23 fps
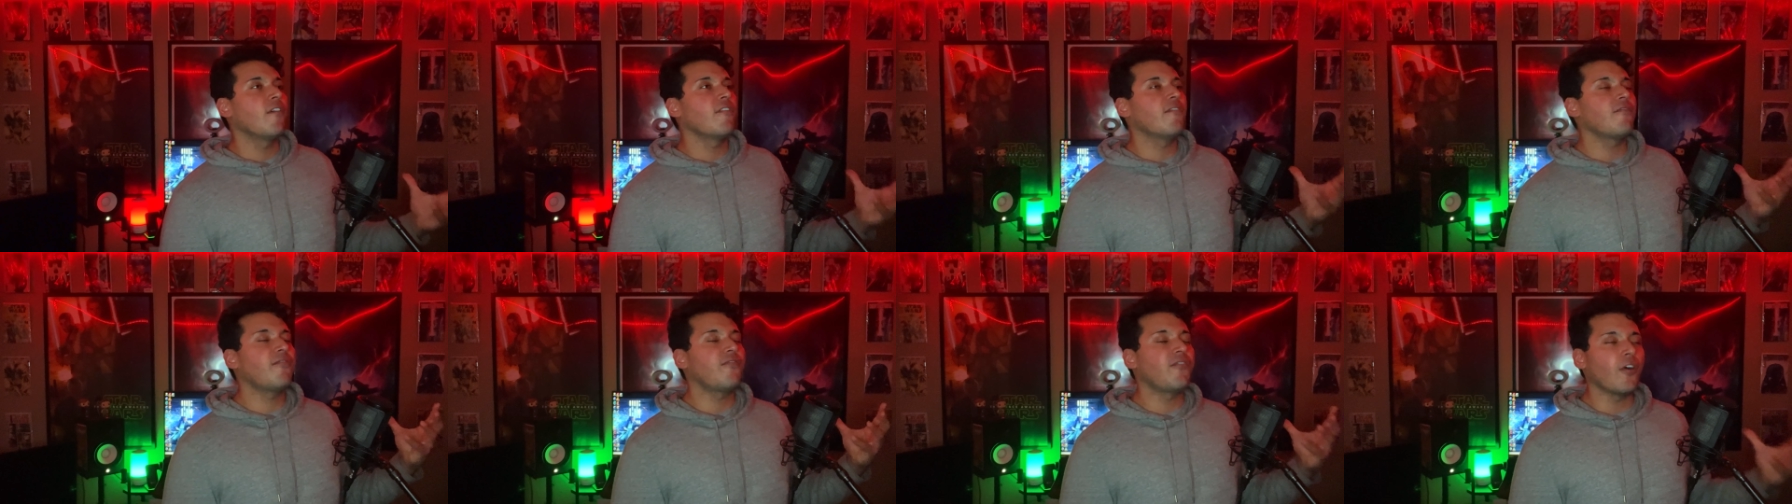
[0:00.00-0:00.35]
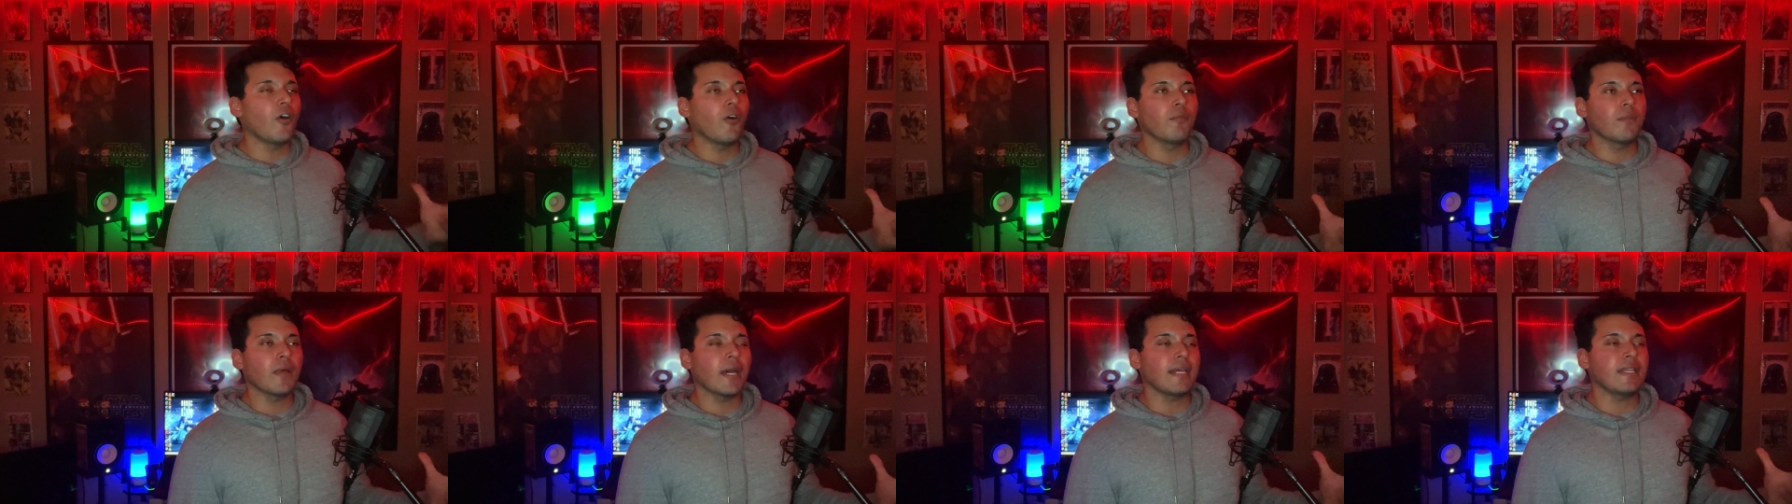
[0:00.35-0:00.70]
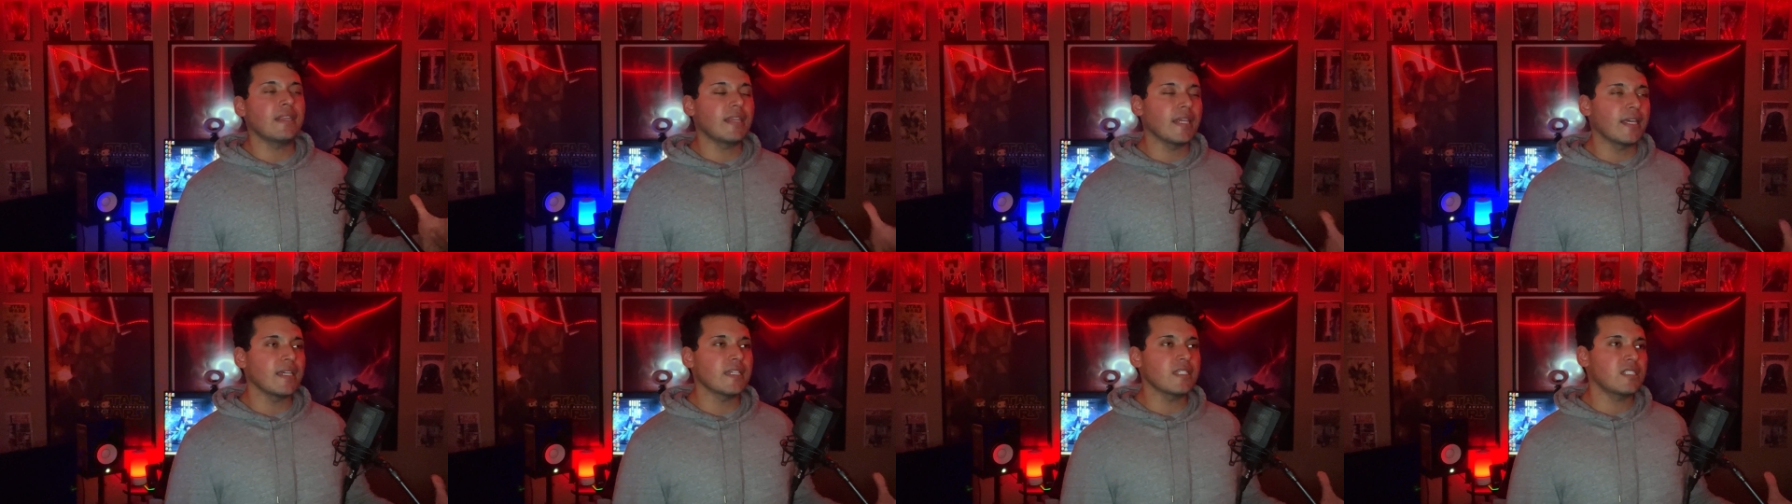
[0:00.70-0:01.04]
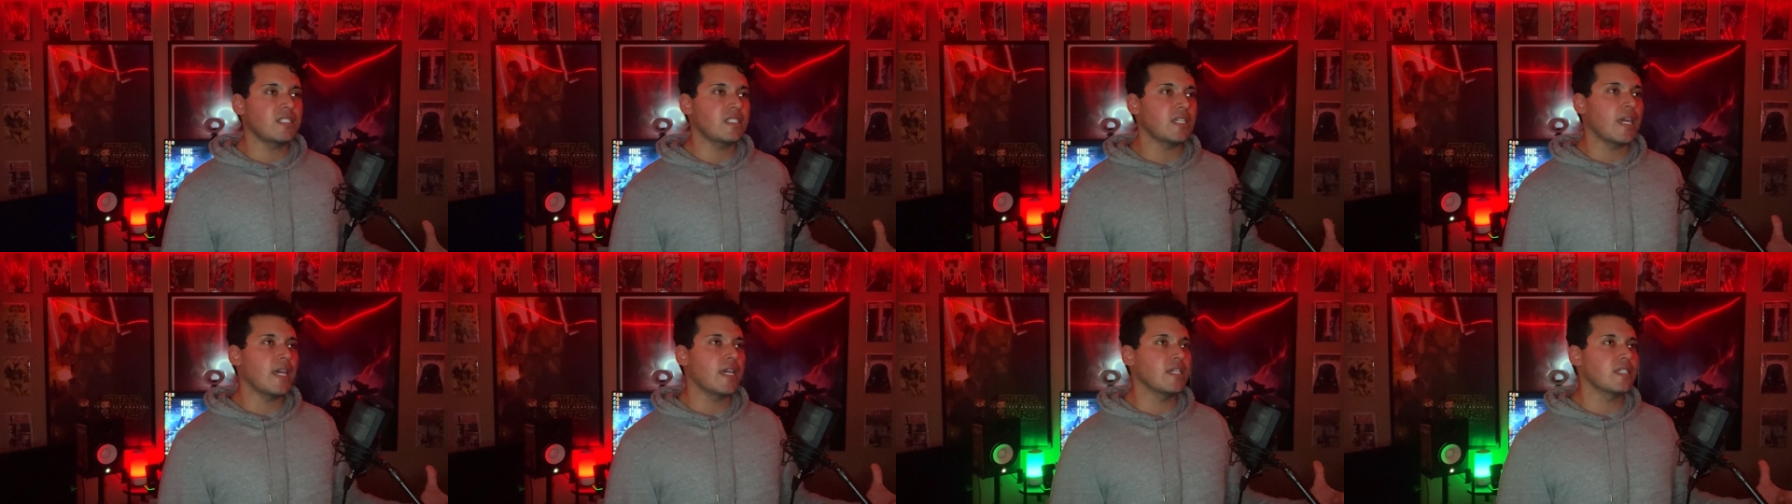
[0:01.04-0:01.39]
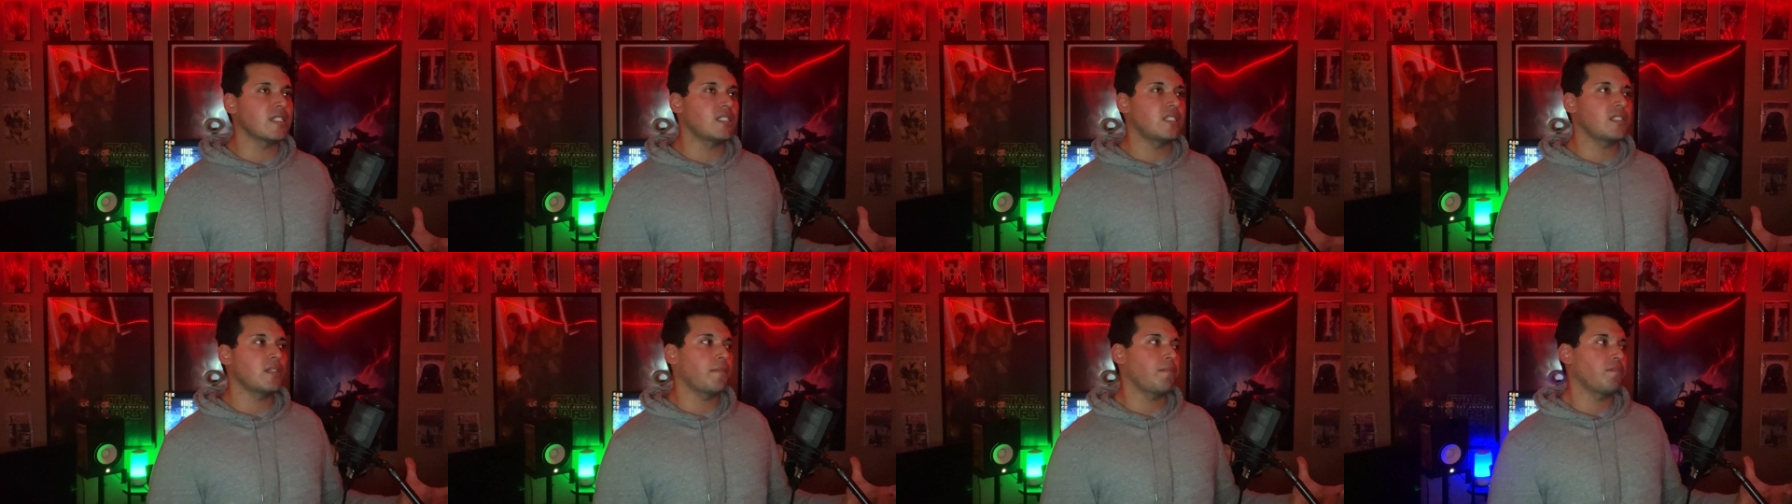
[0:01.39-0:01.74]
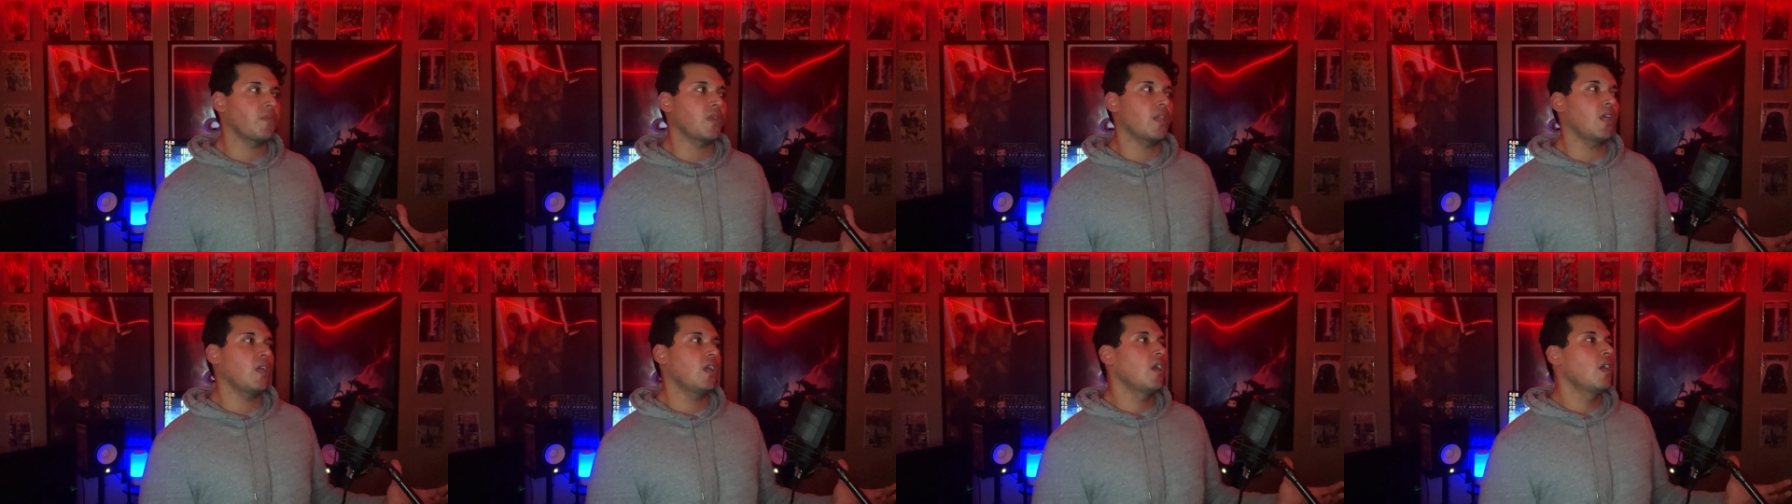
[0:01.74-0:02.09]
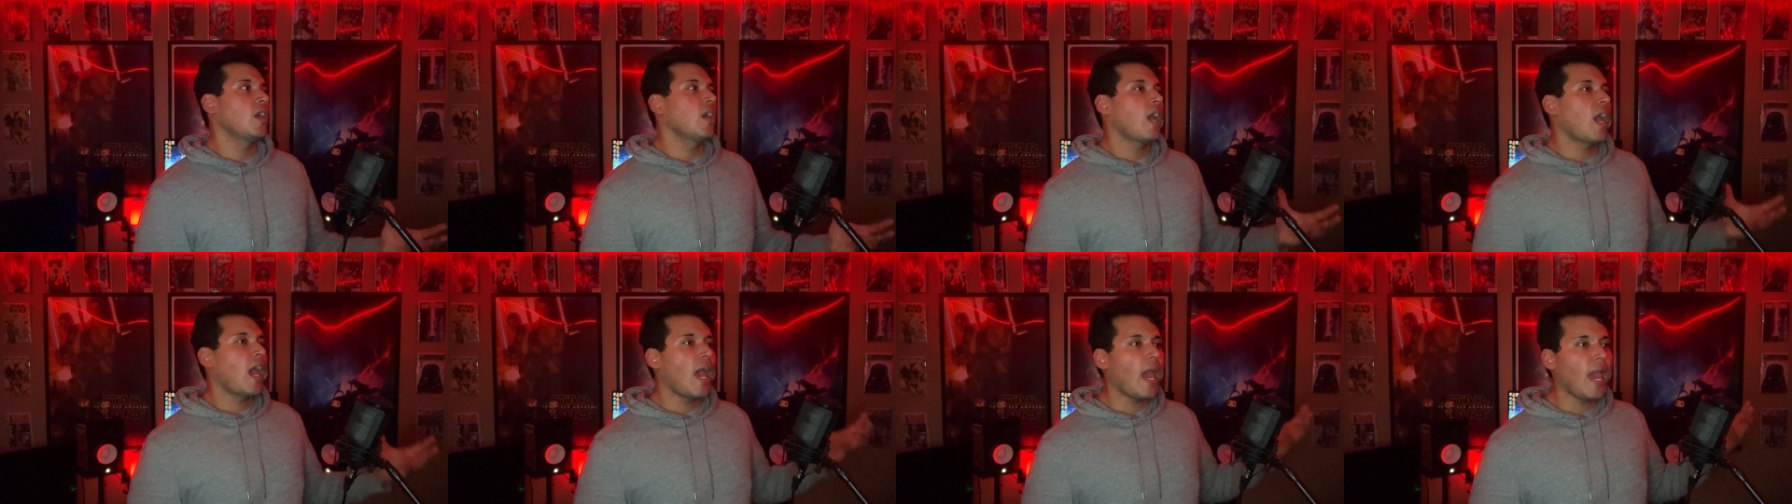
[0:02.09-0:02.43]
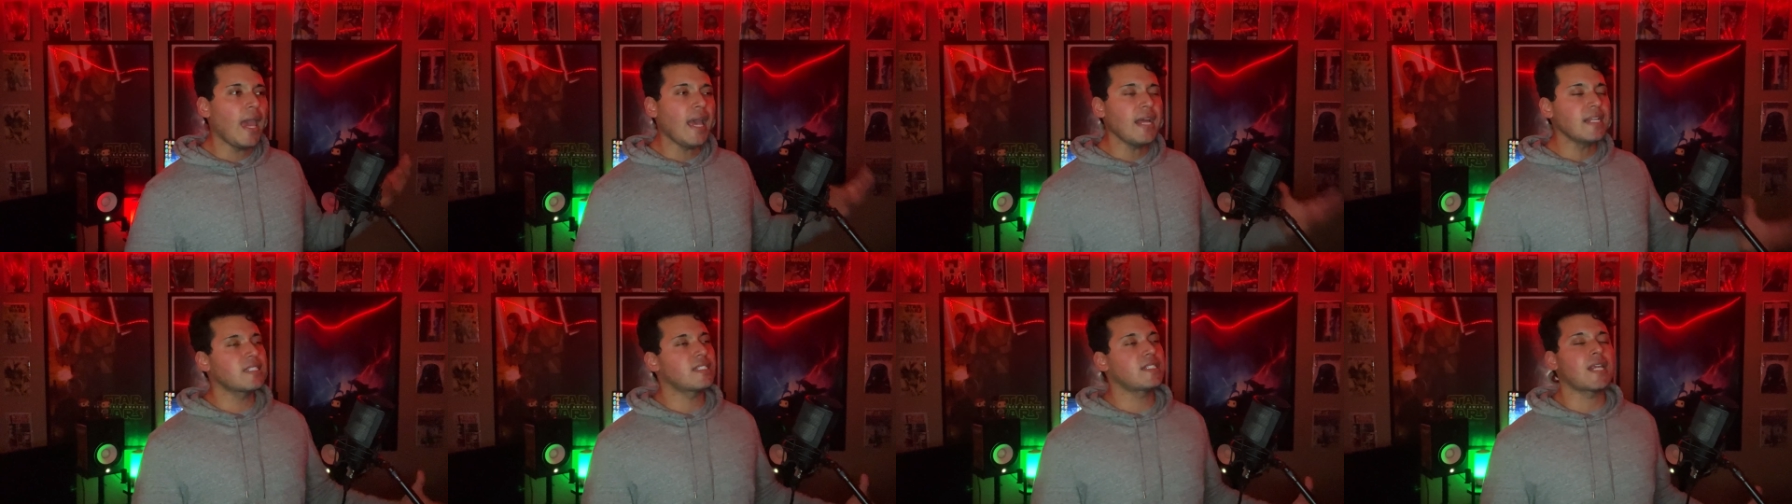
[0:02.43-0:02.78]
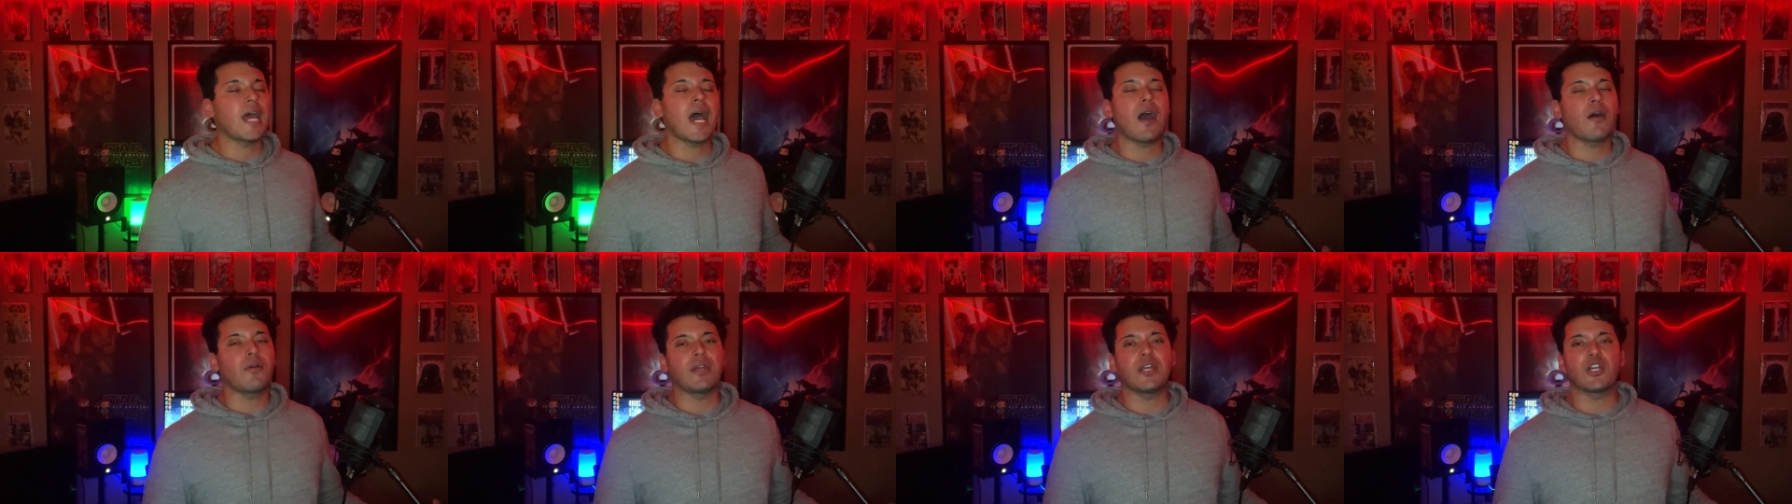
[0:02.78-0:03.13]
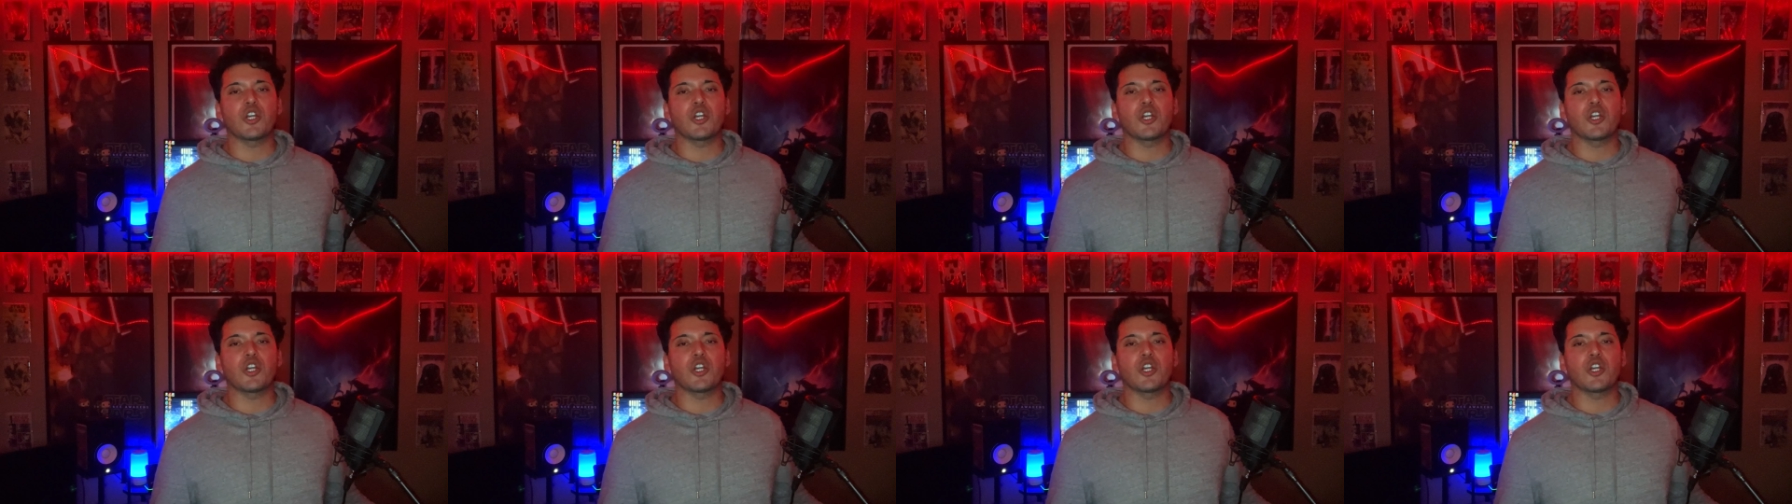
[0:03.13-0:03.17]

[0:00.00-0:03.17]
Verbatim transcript: film like this is hands down